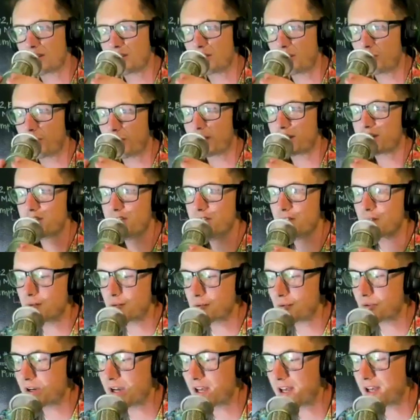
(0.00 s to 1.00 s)
going
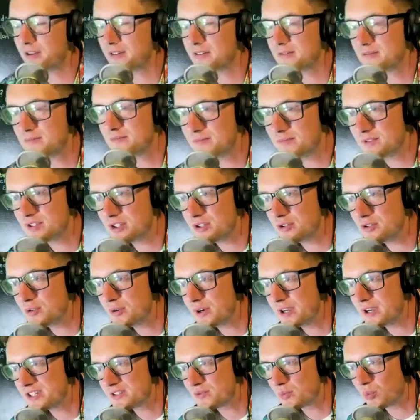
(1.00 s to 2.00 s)
to do
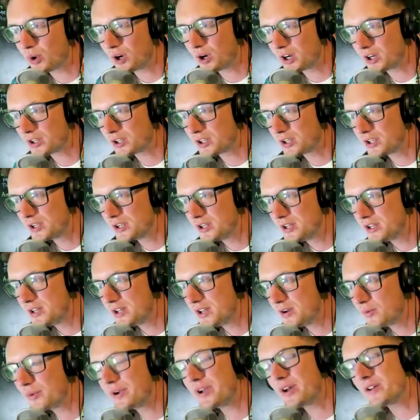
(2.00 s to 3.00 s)
his work.
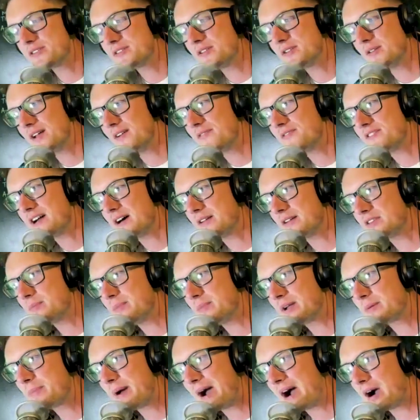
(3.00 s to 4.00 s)
We also left out the
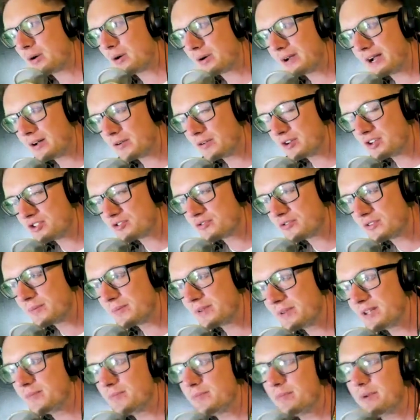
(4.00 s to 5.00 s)
big power outage from
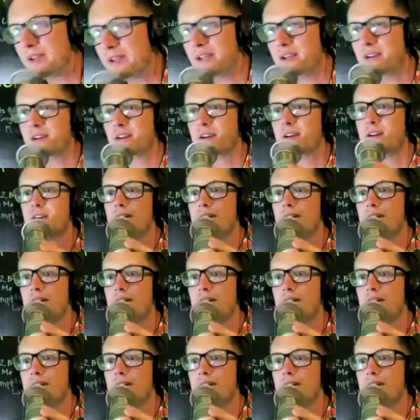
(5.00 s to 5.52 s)
the big.